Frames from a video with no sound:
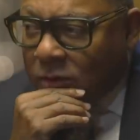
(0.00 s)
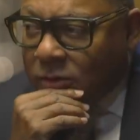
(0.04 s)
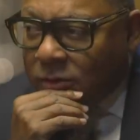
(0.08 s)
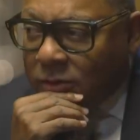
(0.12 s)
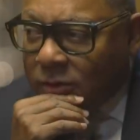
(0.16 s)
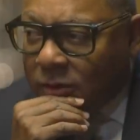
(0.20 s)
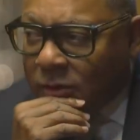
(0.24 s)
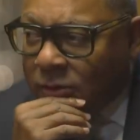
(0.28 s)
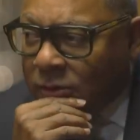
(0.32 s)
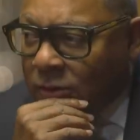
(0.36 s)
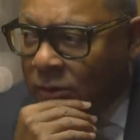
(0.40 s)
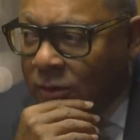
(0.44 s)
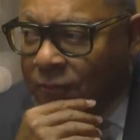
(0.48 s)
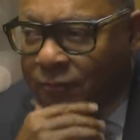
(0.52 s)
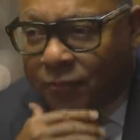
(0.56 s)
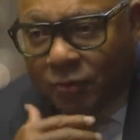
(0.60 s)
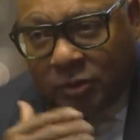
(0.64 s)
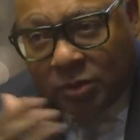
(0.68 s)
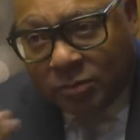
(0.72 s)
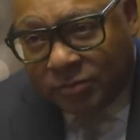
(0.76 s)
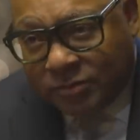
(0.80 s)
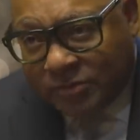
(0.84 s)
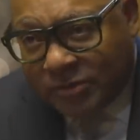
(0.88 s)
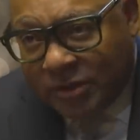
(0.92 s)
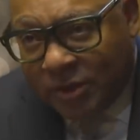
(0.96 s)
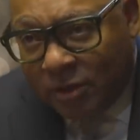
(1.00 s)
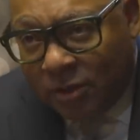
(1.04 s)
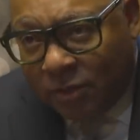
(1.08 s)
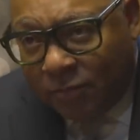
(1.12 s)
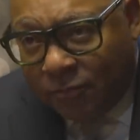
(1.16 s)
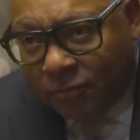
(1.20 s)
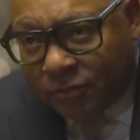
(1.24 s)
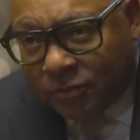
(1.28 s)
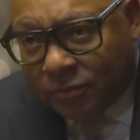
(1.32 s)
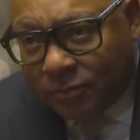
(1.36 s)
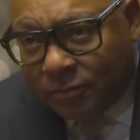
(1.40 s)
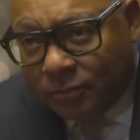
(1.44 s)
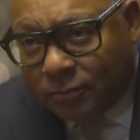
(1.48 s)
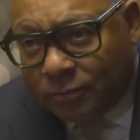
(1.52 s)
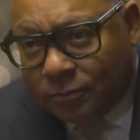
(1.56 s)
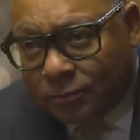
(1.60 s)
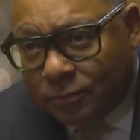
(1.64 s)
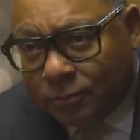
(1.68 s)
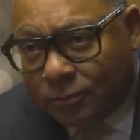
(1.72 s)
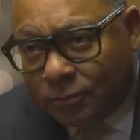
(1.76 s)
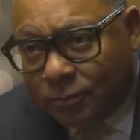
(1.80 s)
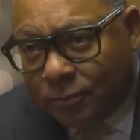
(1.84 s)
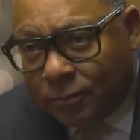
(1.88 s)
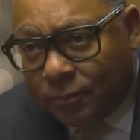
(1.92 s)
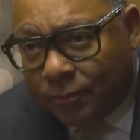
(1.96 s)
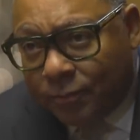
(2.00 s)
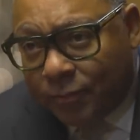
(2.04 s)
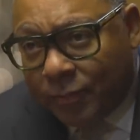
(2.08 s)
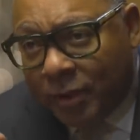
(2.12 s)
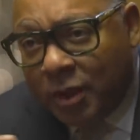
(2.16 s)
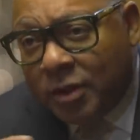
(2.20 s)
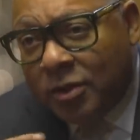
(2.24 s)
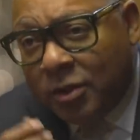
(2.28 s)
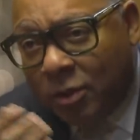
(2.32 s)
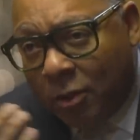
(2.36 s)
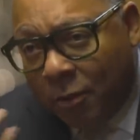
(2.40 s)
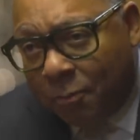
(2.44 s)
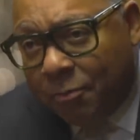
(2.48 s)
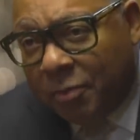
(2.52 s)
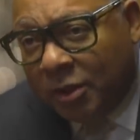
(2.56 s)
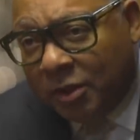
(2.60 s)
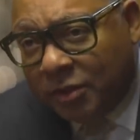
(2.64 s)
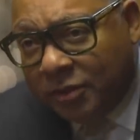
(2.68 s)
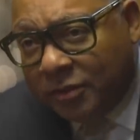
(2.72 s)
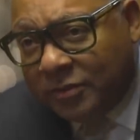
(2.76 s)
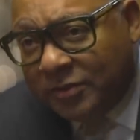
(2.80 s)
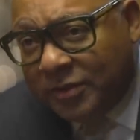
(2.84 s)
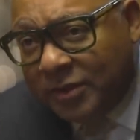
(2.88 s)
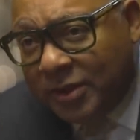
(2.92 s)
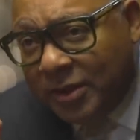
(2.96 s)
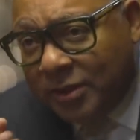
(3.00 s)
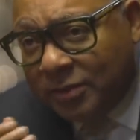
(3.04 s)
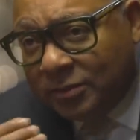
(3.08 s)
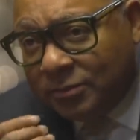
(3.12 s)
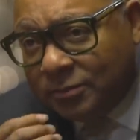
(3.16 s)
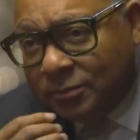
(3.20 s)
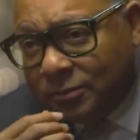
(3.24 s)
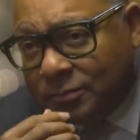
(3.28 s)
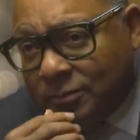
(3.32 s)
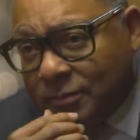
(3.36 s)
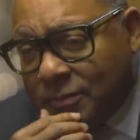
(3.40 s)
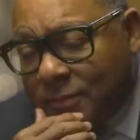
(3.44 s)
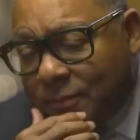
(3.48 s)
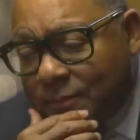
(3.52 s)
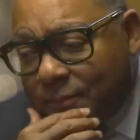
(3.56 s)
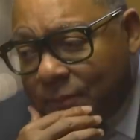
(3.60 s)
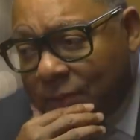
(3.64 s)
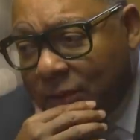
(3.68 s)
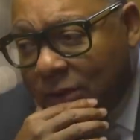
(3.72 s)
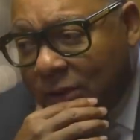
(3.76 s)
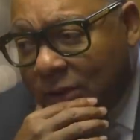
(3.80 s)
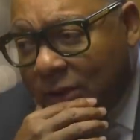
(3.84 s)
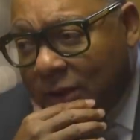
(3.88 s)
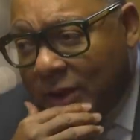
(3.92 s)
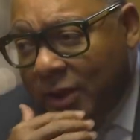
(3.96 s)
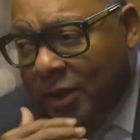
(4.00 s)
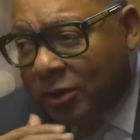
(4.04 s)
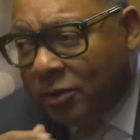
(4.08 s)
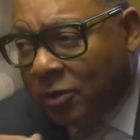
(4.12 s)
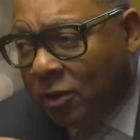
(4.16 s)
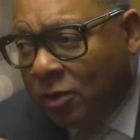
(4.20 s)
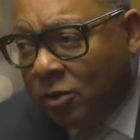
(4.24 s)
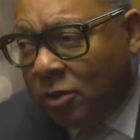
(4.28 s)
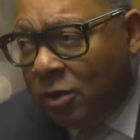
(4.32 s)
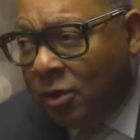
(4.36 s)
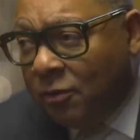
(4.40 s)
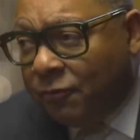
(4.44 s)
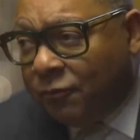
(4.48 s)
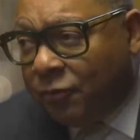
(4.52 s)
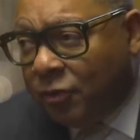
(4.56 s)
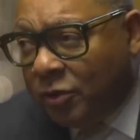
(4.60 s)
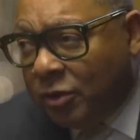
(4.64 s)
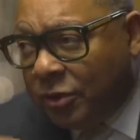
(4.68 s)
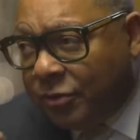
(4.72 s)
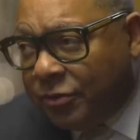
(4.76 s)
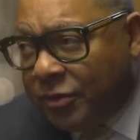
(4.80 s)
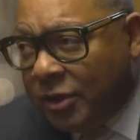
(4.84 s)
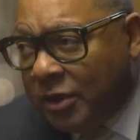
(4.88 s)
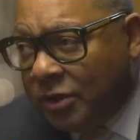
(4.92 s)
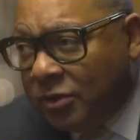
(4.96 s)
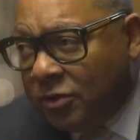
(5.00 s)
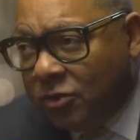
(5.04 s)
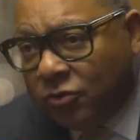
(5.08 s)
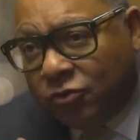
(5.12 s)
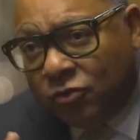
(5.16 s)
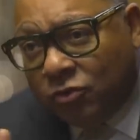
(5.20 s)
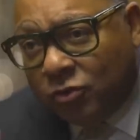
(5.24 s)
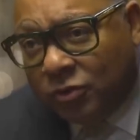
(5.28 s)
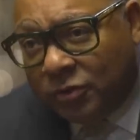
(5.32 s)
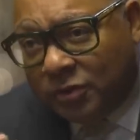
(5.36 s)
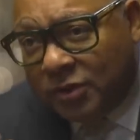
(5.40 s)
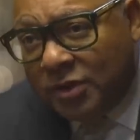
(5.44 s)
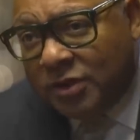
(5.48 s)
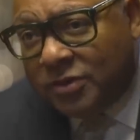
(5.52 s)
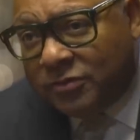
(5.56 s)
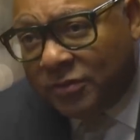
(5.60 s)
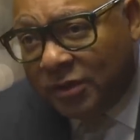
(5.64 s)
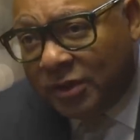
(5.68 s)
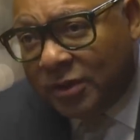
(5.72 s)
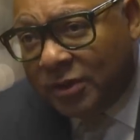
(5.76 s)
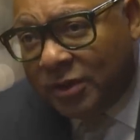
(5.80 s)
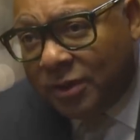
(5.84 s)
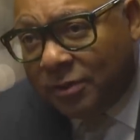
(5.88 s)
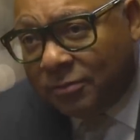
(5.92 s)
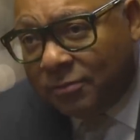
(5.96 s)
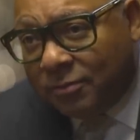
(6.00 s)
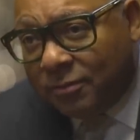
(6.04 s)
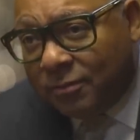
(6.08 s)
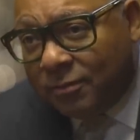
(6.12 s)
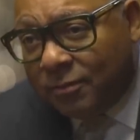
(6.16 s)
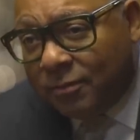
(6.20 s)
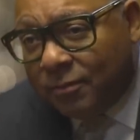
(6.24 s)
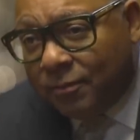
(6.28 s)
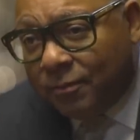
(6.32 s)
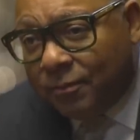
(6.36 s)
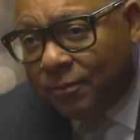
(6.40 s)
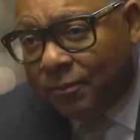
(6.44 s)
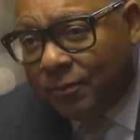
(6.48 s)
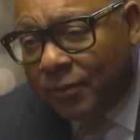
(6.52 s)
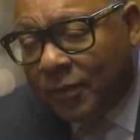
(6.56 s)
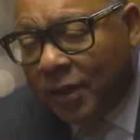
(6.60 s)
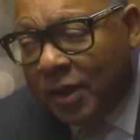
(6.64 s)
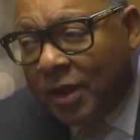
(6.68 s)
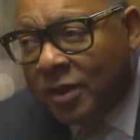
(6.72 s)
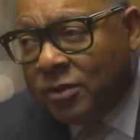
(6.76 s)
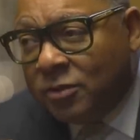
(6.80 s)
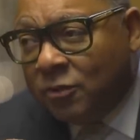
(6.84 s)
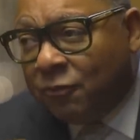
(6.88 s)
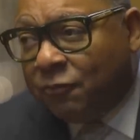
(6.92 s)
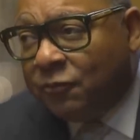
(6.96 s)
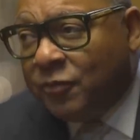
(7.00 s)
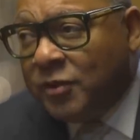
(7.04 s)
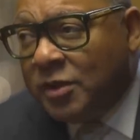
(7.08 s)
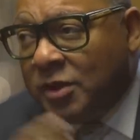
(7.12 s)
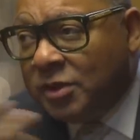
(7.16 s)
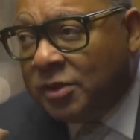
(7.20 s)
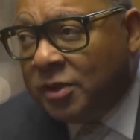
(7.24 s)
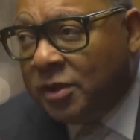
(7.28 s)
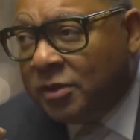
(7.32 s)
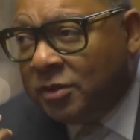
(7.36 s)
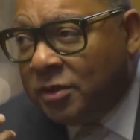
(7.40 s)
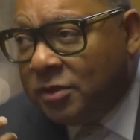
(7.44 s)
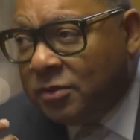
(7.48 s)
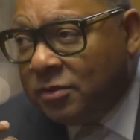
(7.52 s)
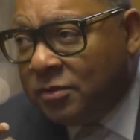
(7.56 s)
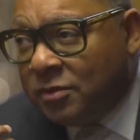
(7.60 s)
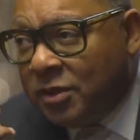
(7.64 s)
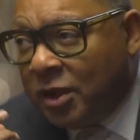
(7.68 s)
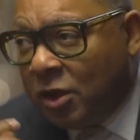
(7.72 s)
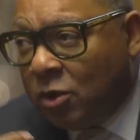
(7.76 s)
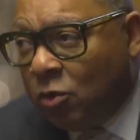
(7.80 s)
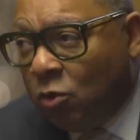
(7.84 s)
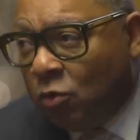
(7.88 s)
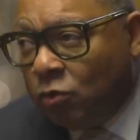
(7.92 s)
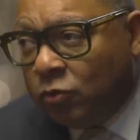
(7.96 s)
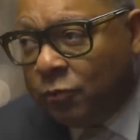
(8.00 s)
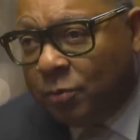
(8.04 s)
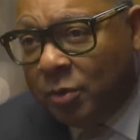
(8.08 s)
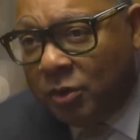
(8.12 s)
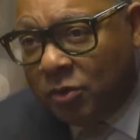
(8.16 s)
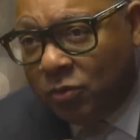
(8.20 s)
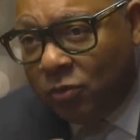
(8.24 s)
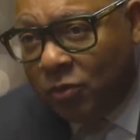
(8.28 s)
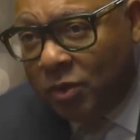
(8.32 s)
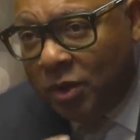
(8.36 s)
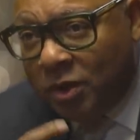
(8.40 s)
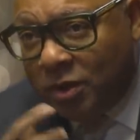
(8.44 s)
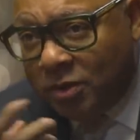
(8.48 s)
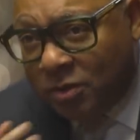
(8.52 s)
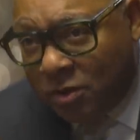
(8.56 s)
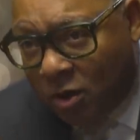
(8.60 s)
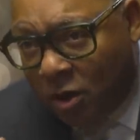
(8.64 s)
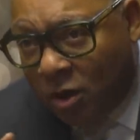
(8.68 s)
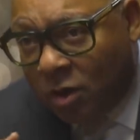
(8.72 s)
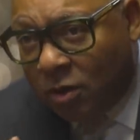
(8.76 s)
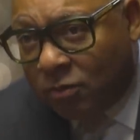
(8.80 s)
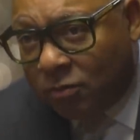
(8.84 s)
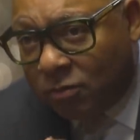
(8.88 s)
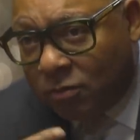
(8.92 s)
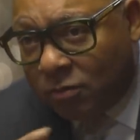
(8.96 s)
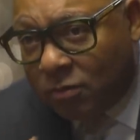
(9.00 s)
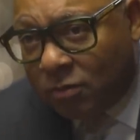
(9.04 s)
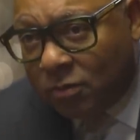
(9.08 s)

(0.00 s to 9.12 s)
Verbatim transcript: a, a love for themselves and their ability and a love for the thing that you are teaching them and the feeling that goes between y'all.